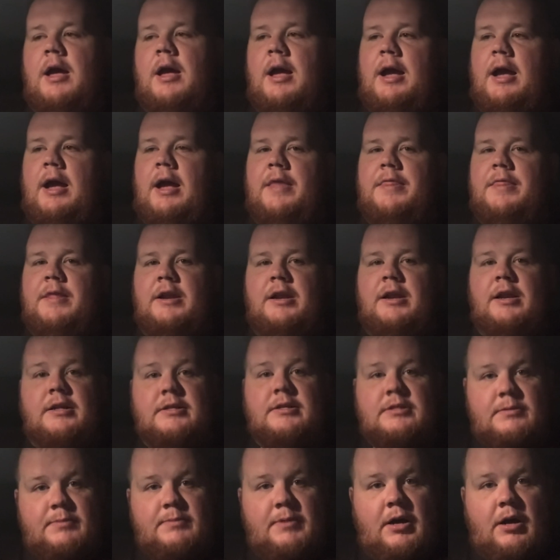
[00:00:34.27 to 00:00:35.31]
and they needed
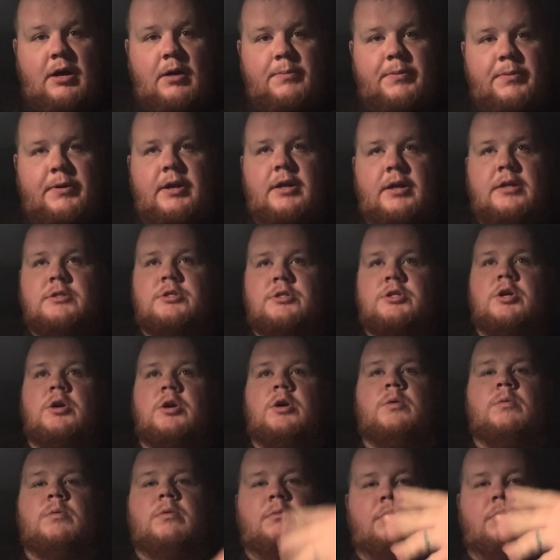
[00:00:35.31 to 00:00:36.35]
some help, and
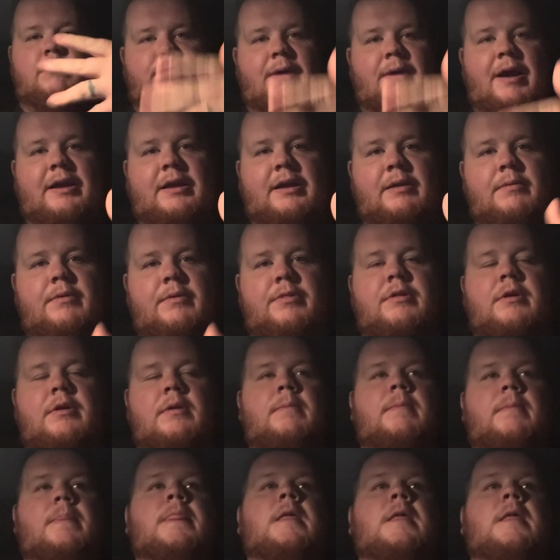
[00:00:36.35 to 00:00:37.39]
so we moved back in with
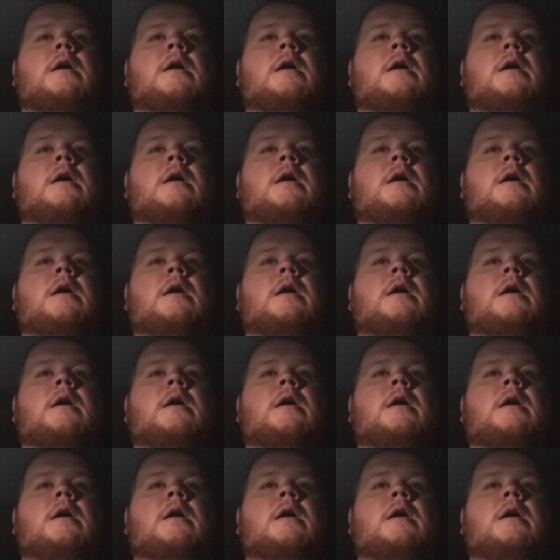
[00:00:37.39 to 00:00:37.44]
them.